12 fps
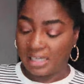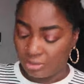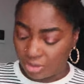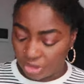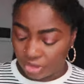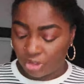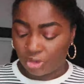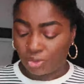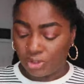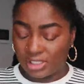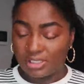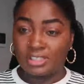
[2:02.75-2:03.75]
I'll be showing you
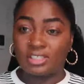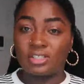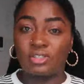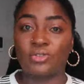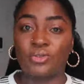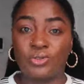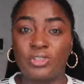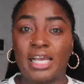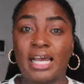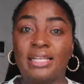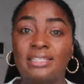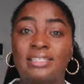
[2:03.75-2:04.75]
is this suit,
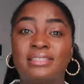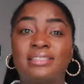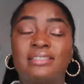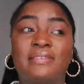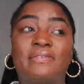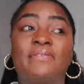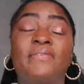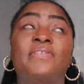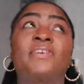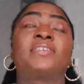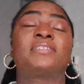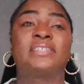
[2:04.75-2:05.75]
and this is the
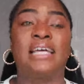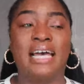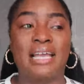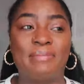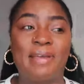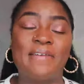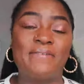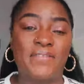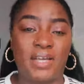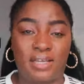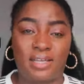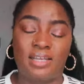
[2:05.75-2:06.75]
first time
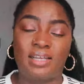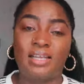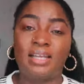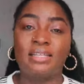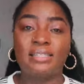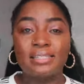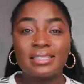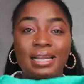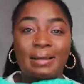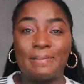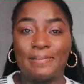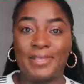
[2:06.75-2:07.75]
ever that
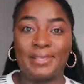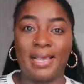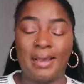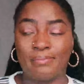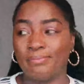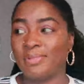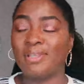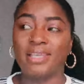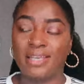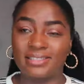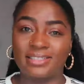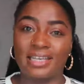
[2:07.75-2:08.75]
I'm
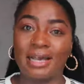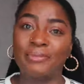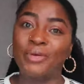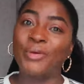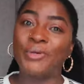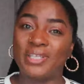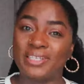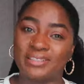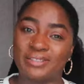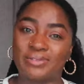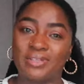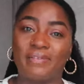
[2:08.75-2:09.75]
owning a
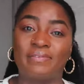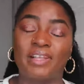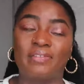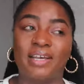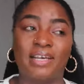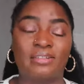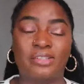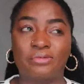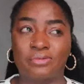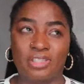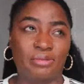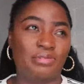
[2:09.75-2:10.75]
suit. I've never had a
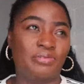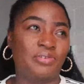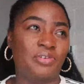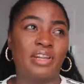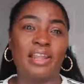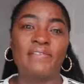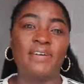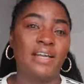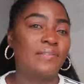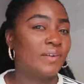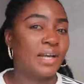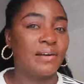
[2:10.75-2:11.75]
suit set before. Never
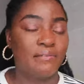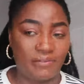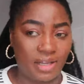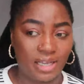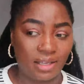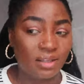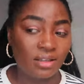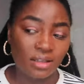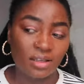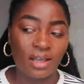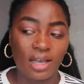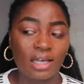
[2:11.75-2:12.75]
ever have I
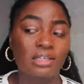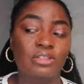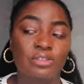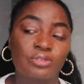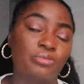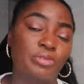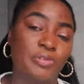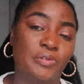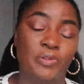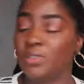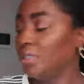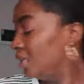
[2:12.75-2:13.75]
had a suit
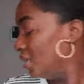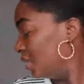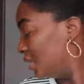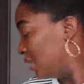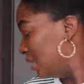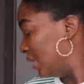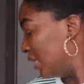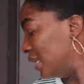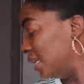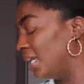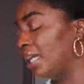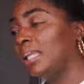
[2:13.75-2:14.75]
before.
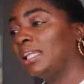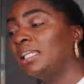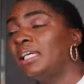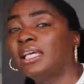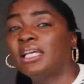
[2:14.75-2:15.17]
And